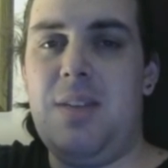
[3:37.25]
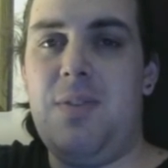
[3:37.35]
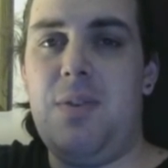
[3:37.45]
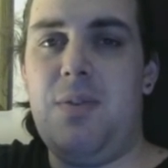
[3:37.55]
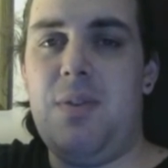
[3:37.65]

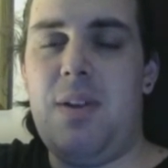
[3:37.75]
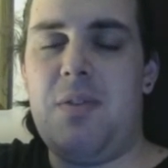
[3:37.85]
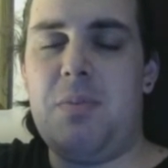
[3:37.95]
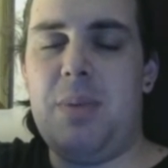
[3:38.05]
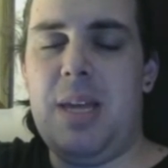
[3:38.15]
If you've
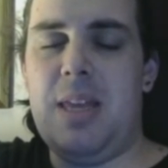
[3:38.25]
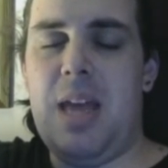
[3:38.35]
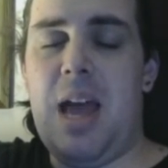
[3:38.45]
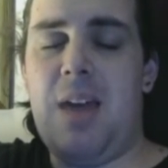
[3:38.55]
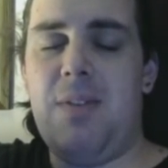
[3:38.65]
never played
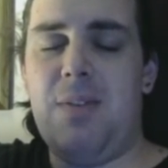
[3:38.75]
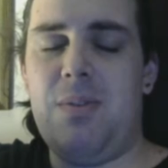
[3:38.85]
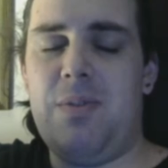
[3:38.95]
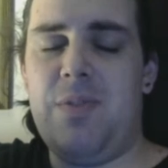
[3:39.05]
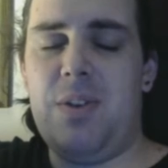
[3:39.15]
that, I
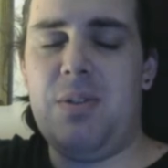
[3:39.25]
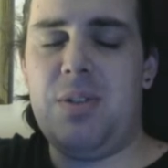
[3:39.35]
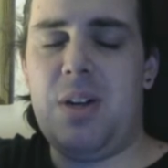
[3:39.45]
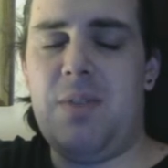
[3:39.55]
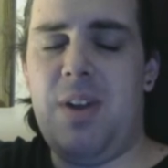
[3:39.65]
feel
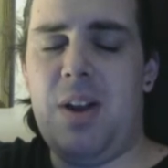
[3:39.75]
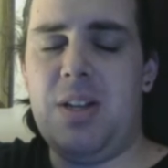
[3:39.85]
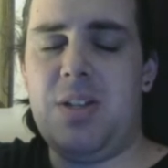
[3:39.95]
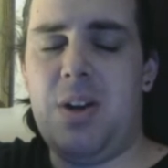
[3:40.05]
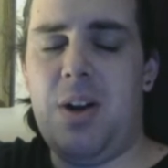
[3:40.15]

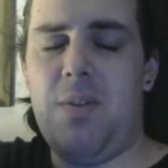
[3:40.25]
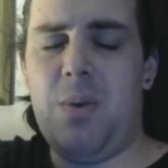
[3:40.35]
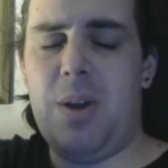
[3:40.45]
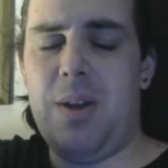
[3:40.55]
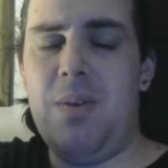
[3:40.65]
very sorry
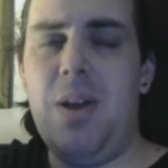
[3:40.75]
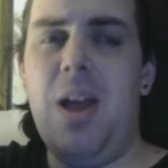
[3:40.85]
for you.